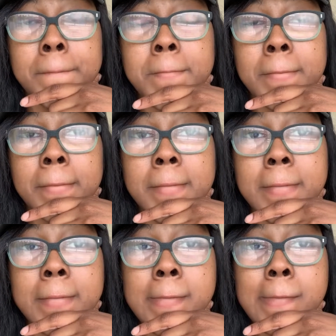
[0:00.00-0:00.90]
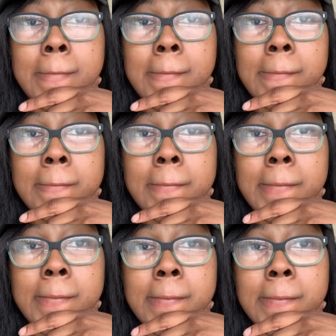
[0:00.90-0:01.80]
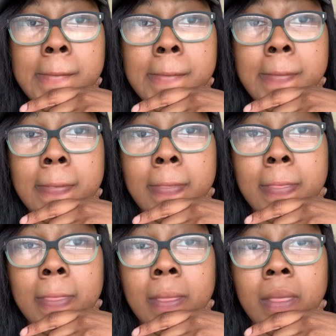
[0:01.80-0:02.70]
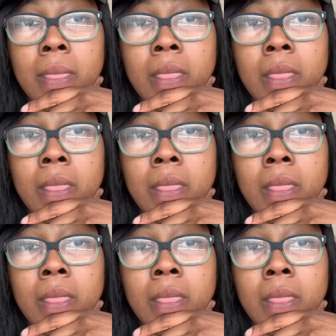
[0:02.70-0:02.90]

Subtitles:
(silence)